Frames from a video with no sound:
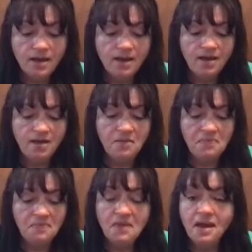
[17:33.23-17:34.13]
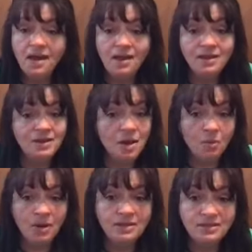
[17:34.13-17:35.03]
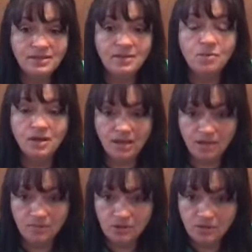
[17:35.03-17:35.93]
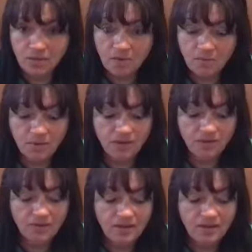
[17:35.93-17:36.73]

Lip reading: I cannot wait to see what games you come up with.